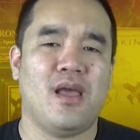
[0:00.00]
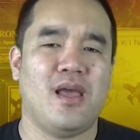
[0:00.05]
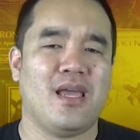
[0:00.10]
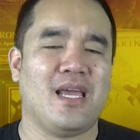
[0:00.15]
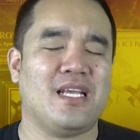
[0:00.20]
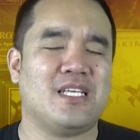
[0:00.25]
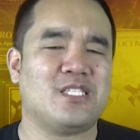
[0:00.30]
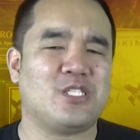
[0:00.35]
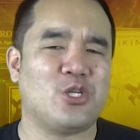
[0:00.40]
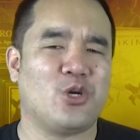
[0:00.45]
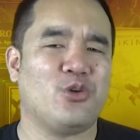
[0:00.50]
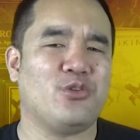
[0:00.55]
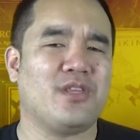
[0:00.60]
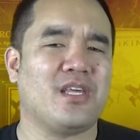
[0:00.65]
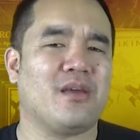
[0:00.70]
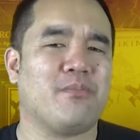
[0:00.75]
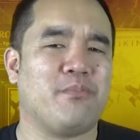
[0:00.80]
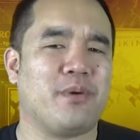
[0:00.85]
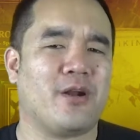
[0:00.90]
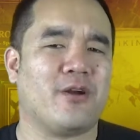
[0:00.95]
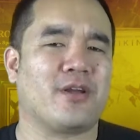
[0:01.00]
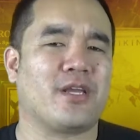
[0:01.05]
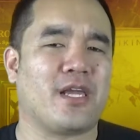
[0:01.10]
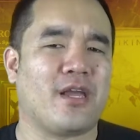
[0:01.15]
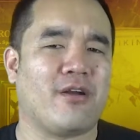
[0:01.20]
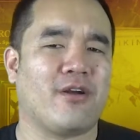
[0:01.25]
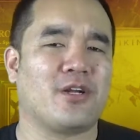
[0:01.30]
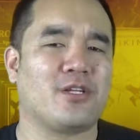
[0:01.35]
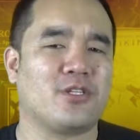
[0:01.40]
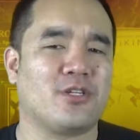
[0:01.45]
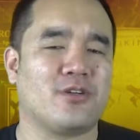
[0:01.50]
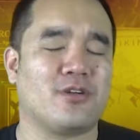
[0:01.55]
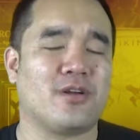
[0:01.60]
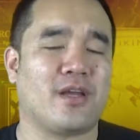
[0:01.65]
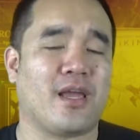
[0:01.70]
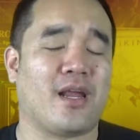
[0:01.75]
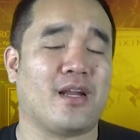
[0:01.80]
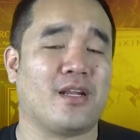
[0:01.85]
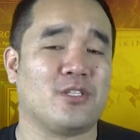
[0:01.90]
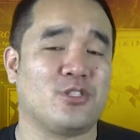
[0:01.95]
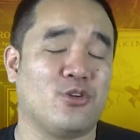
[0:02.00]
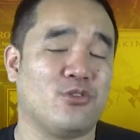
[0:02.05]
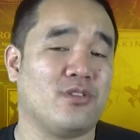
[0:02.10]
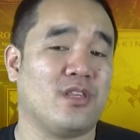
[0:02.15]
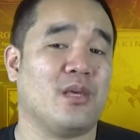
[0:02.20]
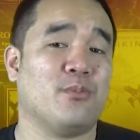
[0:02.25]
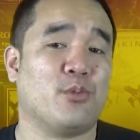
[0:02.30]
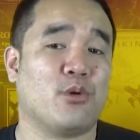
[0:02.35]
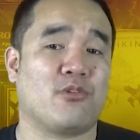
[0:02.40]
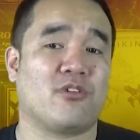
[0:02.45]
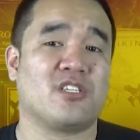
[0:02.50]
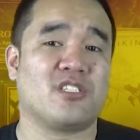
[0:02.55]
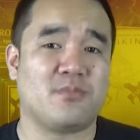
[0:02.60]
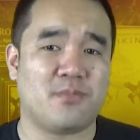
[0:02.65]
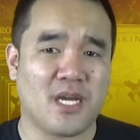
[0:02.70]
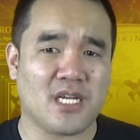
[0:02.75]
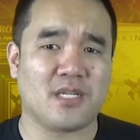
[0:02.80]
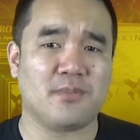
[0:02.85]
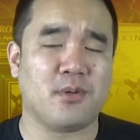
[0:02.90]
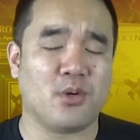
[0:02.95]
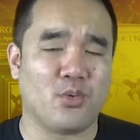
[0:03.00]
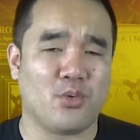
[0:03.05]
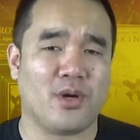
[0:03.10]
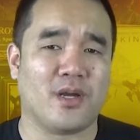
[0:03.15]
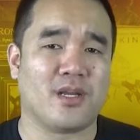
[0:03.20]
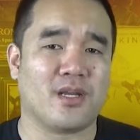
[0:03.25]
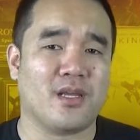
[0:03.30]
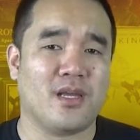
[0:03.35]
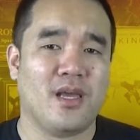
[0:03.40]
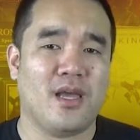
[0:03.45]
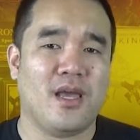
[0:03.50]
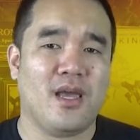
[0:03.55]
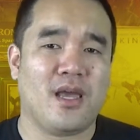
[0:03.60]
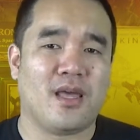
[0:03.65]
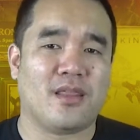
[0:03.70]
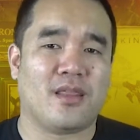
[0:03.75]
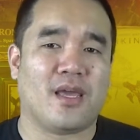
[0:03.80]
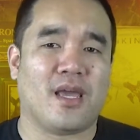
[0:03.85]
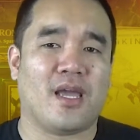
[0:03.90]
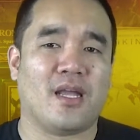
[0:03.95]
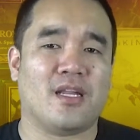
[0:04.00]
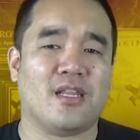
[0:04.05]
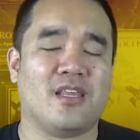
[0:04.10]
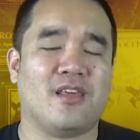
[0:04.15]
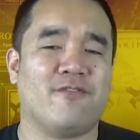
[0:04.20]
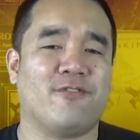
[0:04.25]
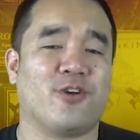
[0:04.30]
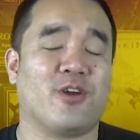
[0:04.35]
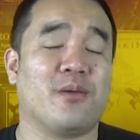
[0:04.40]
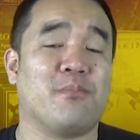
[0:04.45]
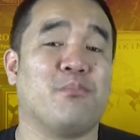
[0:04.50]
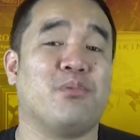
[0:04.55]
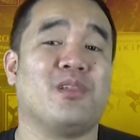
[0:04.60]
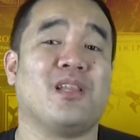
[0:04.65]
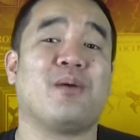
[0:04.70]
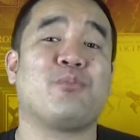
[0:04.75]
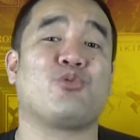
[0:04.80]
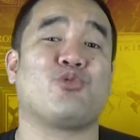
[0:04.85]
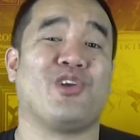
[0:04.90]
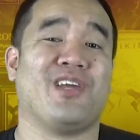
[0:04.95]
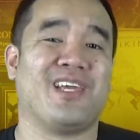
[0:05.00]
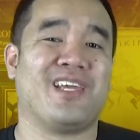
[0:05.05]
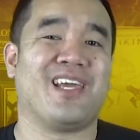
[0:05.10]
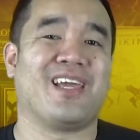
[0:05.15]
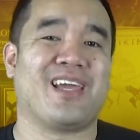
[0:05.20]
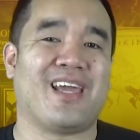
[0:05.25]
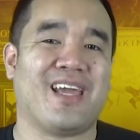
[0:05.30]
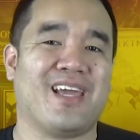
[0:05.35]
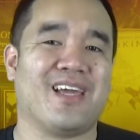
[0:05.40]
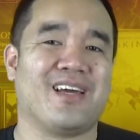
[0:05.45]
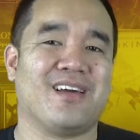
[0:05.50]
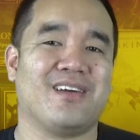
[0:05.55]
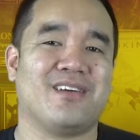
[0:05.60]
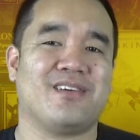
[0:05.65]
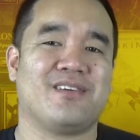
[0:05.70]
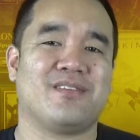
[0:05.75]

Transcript: He's certainly a better character, and certainly a more respectable one, than the very blubbery King Ea.